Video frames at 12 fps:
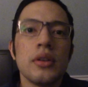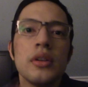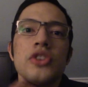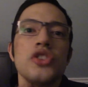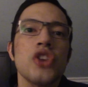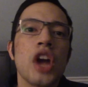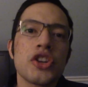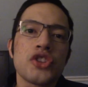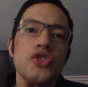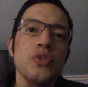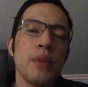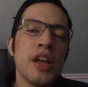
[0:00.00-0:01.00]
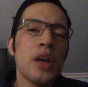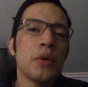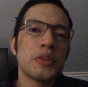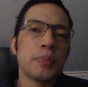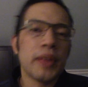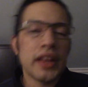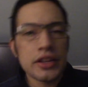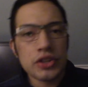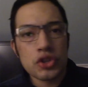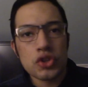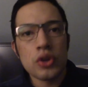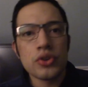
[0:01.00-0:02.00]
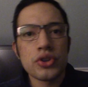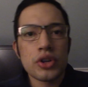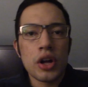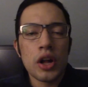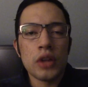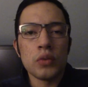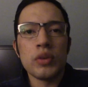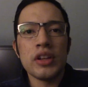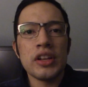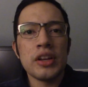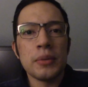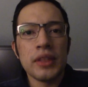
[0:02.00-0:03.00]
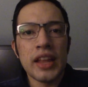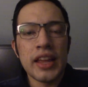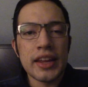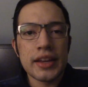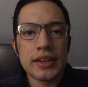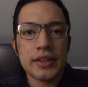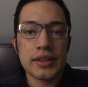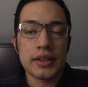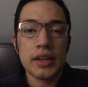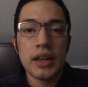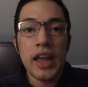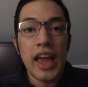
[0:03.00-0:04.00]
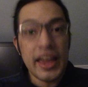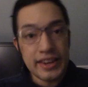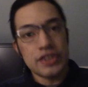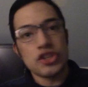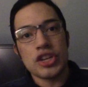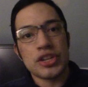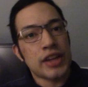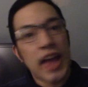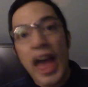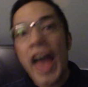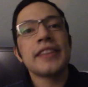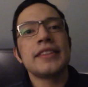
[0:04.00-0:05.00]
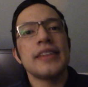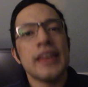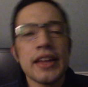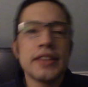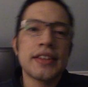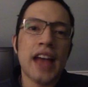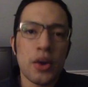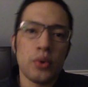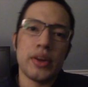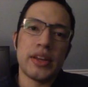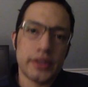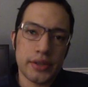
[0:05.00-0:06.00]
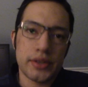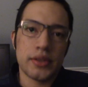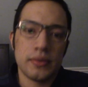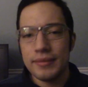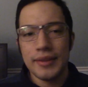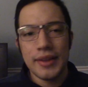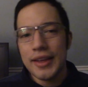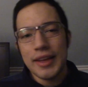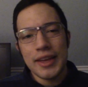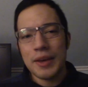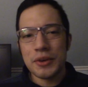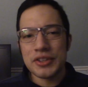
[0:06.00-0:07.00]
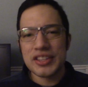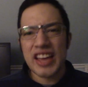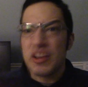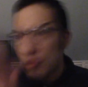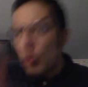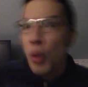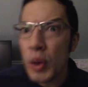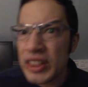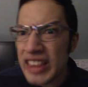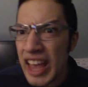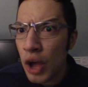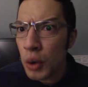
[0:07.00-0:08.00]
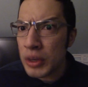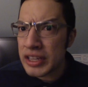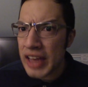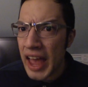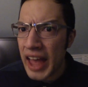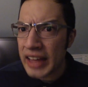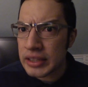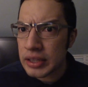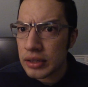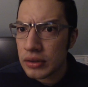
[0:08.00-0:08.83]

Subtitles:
Josh Duhamel was playing as a soldier called William Lennox, and he just had to hit Tyrese. He was like, what the hell was that?